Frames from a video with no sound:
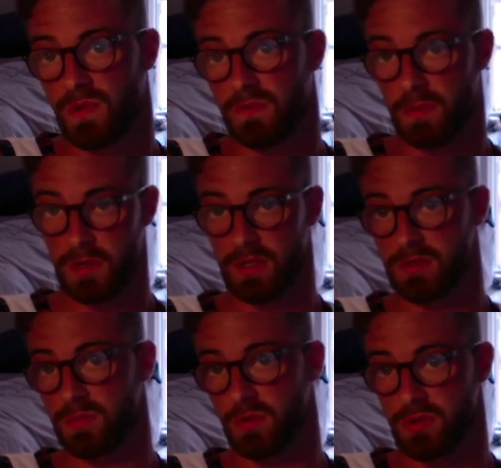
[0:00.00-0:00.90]

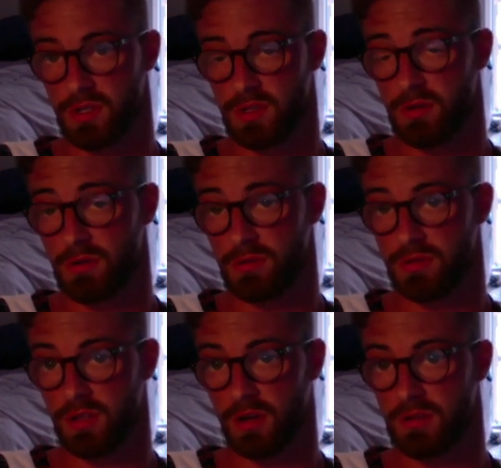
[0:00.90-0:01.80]
feminism or gender
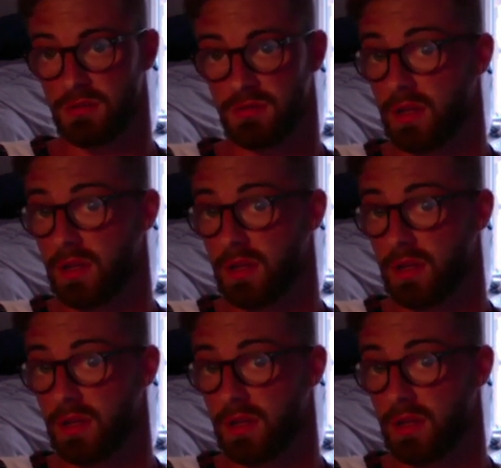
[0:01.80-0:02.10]
studies.